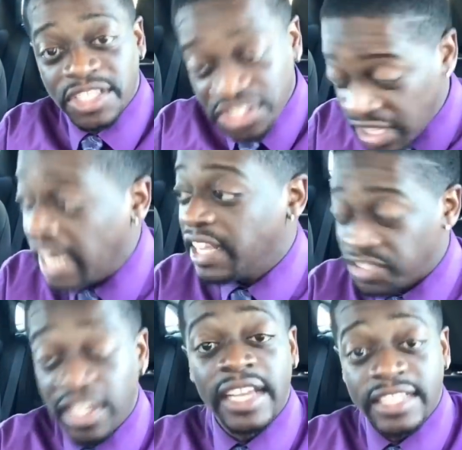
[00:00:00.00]

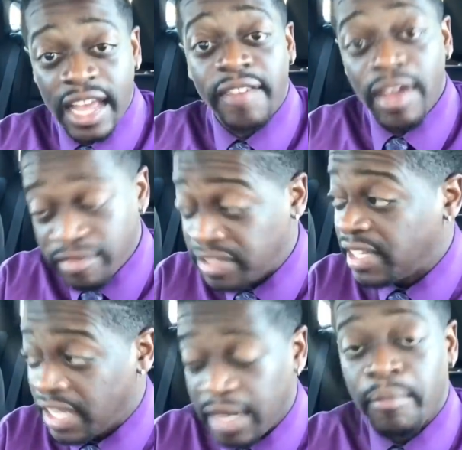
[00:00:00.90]
silliest things I've ever
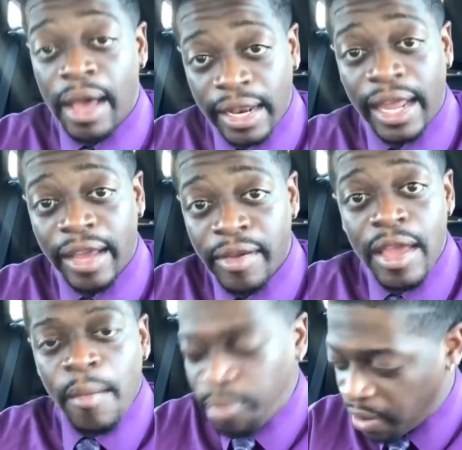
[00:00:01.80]
seen in my life.
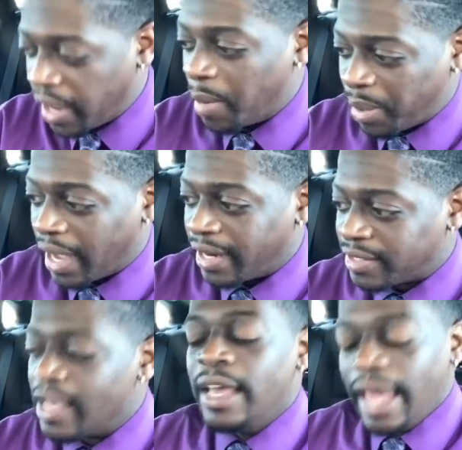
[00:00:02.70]
Prayer
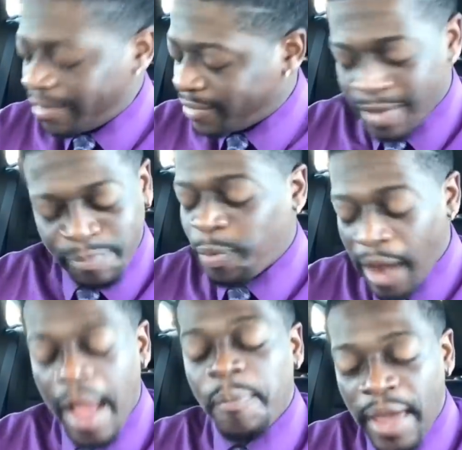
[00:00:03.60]
panties.
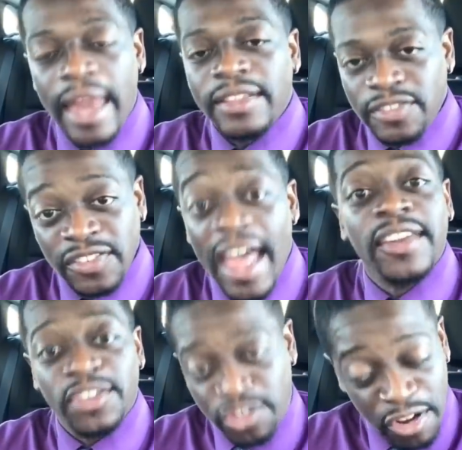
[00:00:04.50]
Prayer panties is not
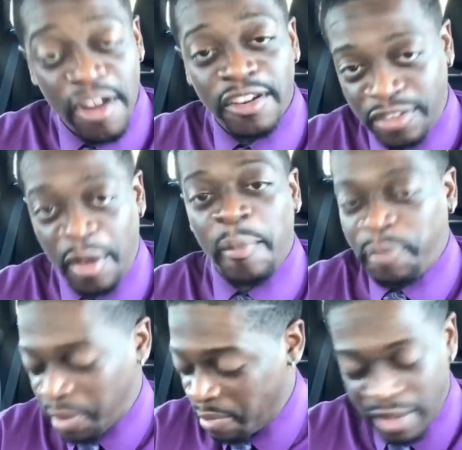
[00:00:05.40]
the cure to
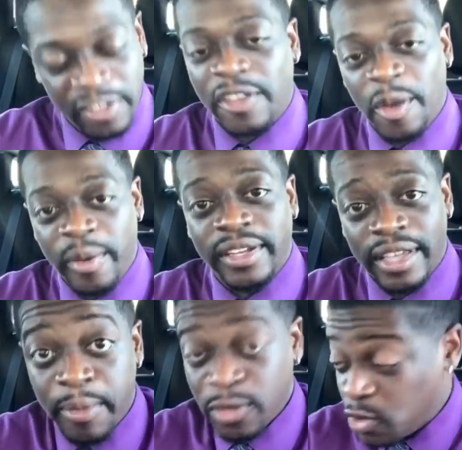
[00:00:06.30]
promiscuity.
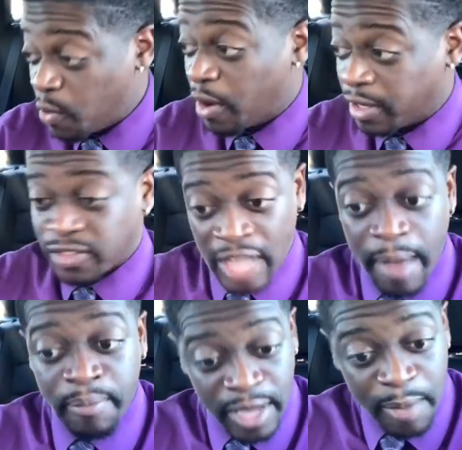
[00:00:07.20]
Well, you want to
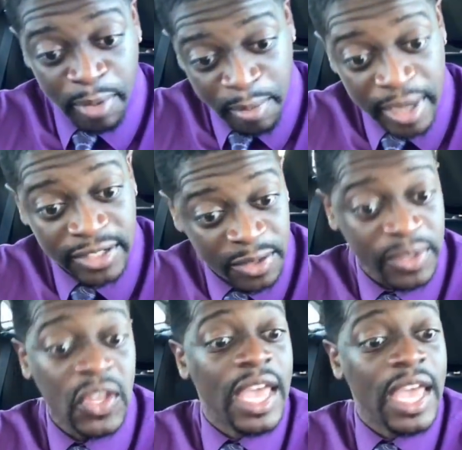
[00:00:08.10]
stop being promiscuous?